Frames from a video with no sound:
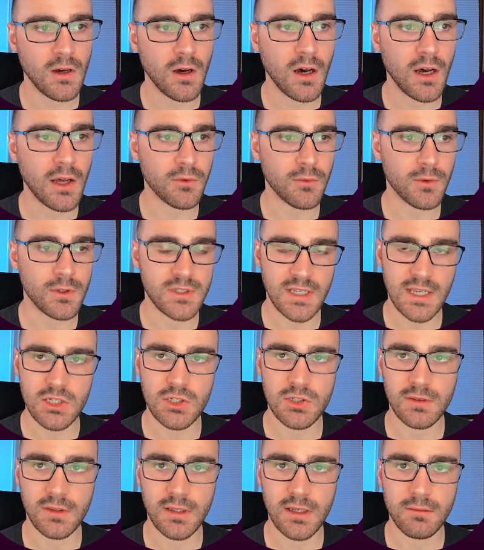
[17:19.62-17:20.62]

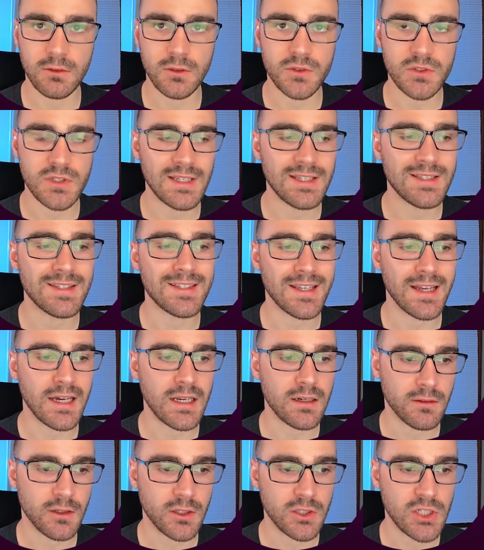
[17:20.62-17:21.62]
authorization levels
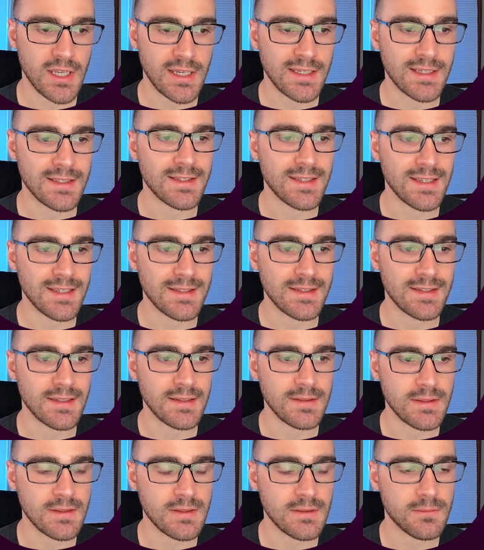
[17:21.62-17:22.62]
inside of our Jenkins
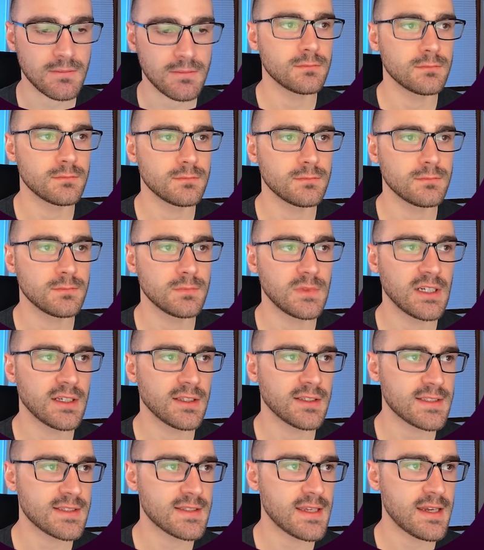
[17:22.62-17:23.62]
instance. Now
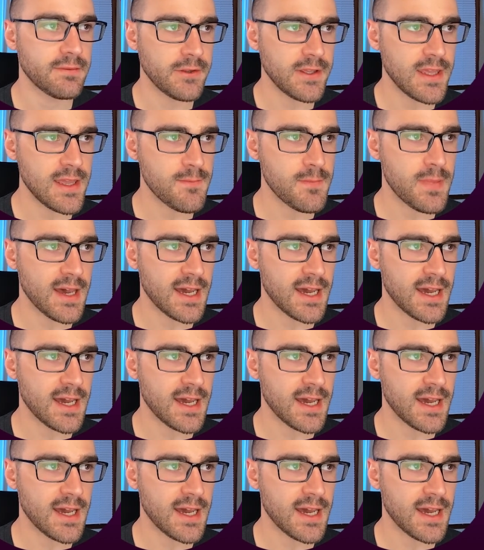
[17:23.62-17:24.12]
let's navigate